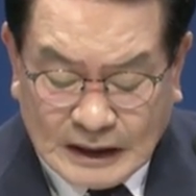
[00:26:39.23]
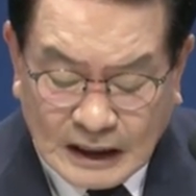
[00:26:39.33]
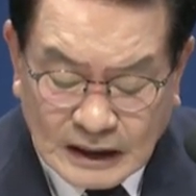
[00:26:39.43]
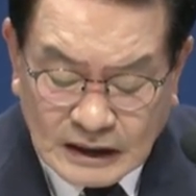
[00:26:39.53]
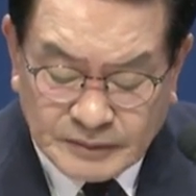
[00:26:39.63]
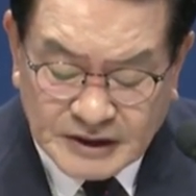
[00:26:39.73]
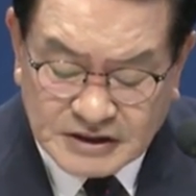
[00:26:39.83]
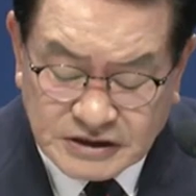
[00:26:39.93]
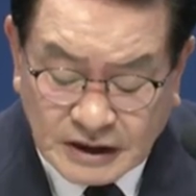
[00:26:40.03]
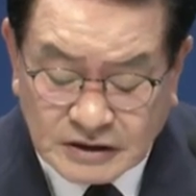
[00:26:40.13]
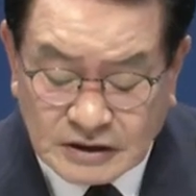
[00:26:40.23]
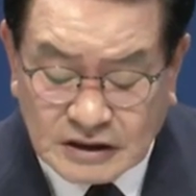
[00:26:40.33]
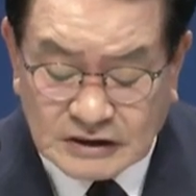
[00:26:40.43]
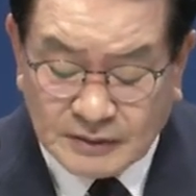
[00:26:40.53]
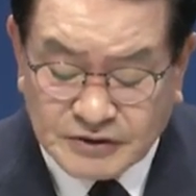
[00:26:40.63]
and 5,000
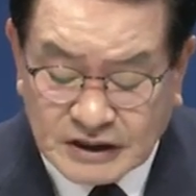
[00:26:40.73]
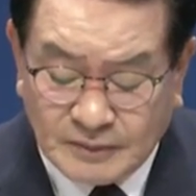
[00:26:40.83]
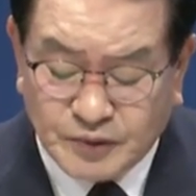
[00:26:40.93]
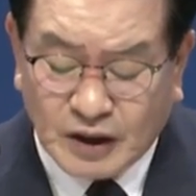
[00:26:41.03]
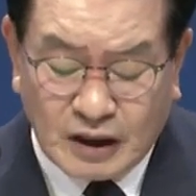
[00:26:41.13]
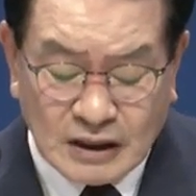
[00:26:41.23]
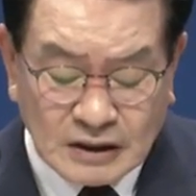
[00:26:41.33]
people groups.